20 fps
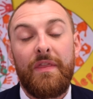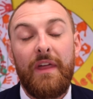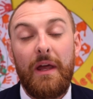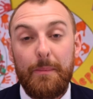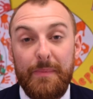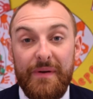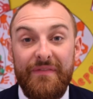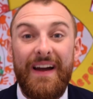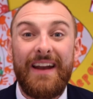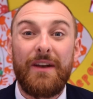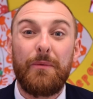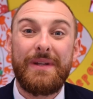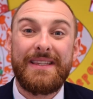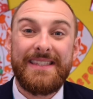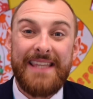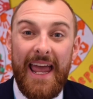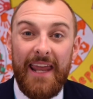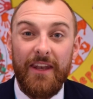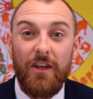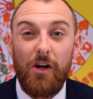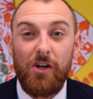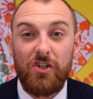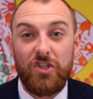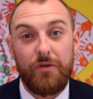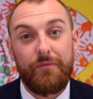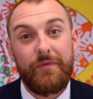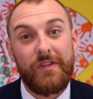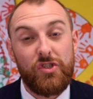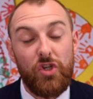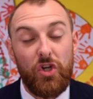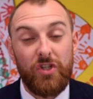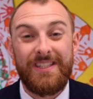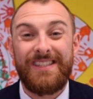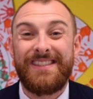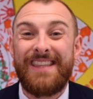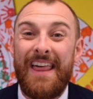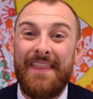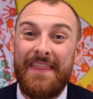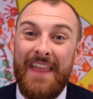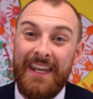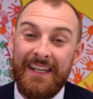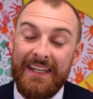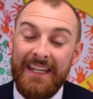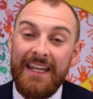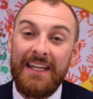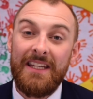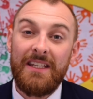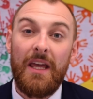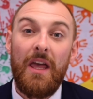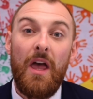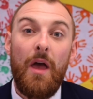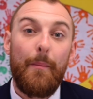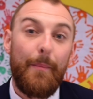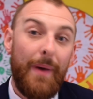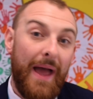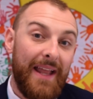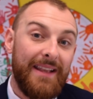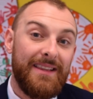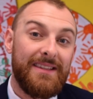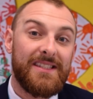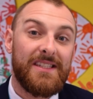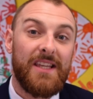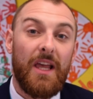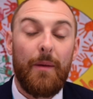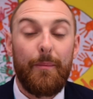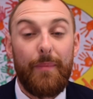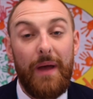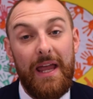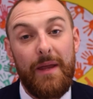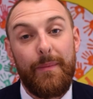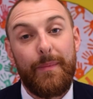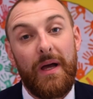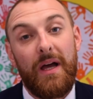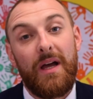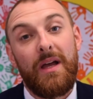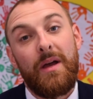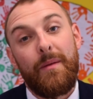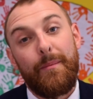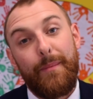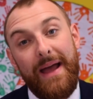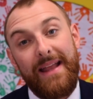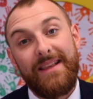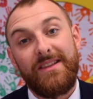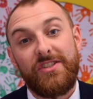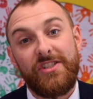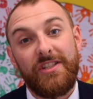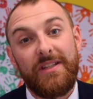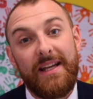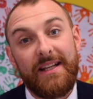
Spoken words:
They are provided with technology and resources that they need, pens, paper, pencil,